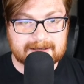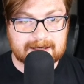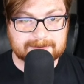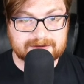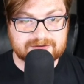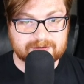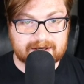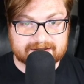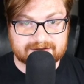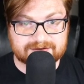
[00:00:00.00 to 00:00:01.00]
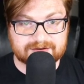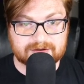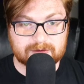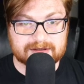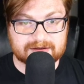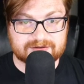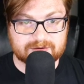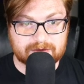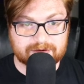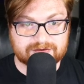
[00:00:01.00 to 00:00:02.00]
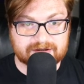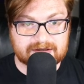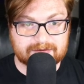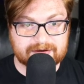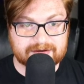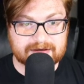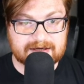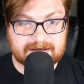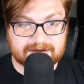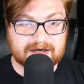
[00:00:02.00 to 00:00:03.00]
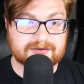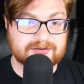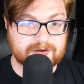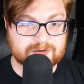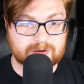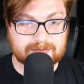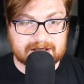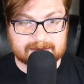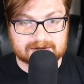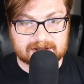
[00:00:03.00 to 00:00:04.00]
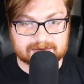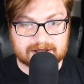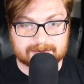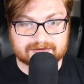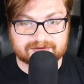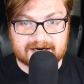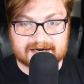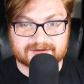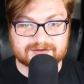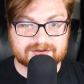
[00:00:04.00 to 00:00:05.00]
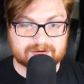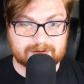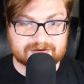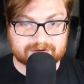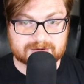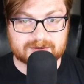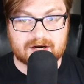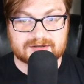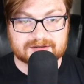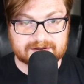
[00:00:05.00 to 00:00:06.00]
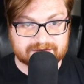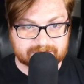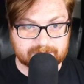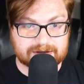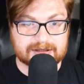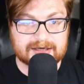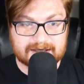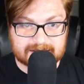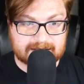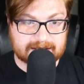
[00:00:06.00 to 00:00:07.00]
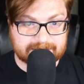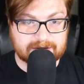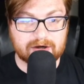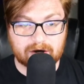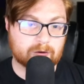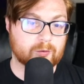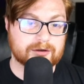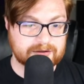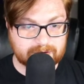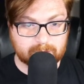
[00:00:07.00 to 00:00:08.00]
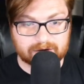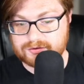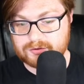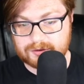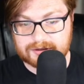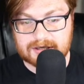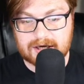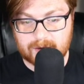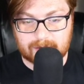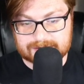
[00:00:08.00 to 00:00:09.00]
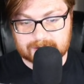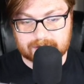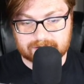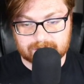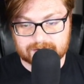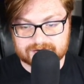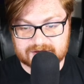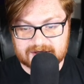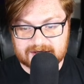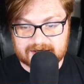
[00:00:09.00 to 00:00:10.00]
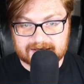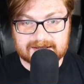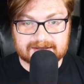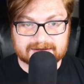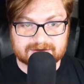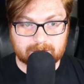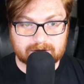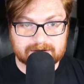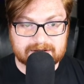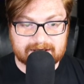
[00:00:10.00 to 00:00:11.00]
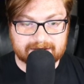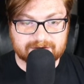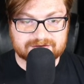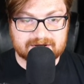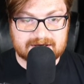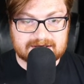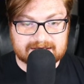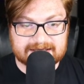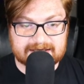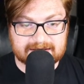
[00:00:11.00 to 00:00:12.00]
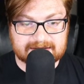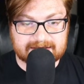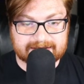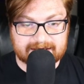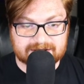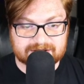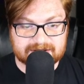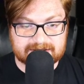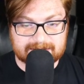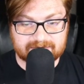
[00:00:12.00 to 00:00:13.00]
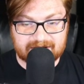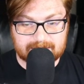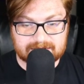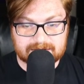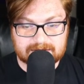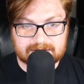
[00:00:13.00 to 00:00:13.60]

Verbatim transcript: Uh, please do not continue unless you understand everything. Not the usual blah, blah, blah, but fact. This is a research project. It is free. Uh, know what you are doing while going through this. Hey, totally. I understand. I get it. I gotcha. I'm vibing.